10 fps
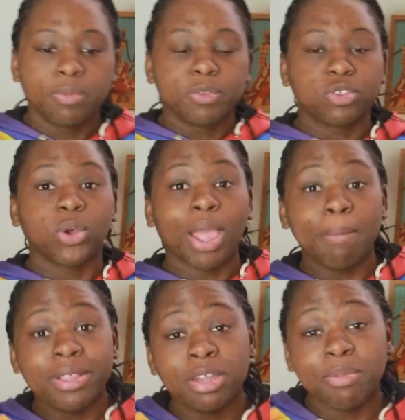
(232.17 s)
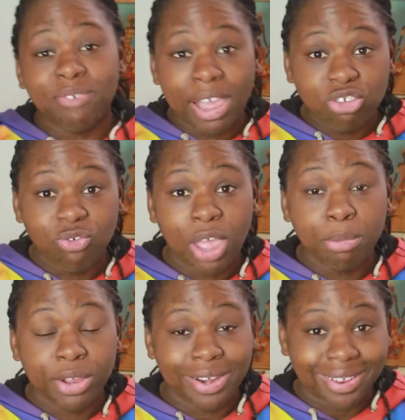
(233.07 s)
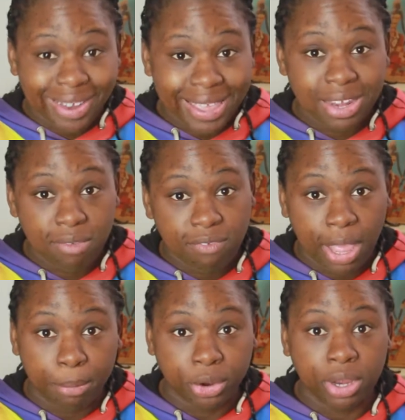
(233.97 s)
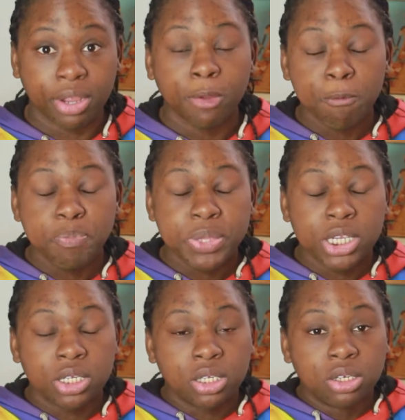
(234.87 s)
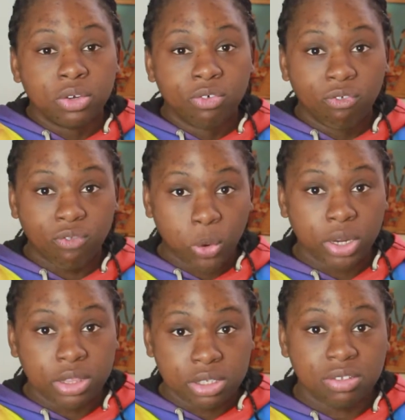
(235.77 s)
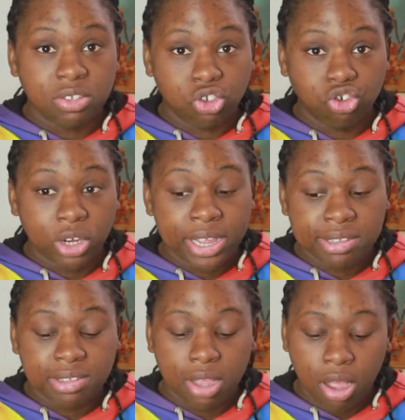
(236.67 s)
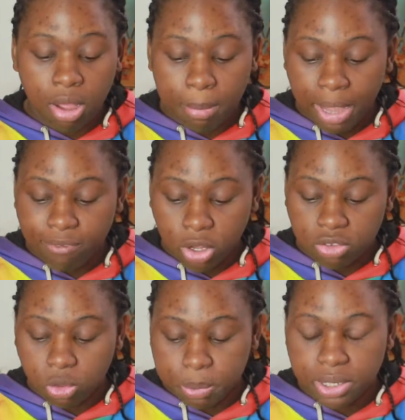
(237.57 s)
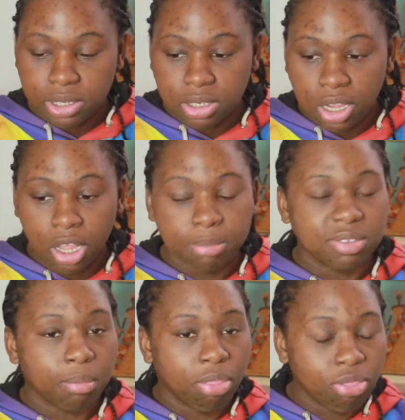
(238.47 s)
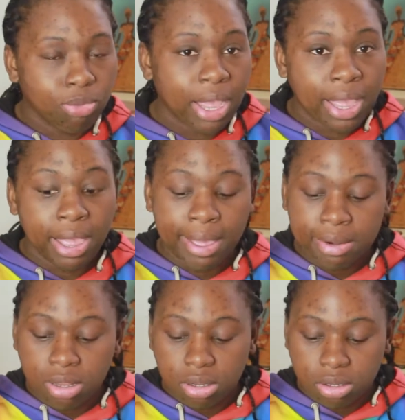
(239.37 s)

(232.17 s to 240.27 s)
So I picked up a fashion fabric and a lining fabric for this dress. I've also picked up some thread,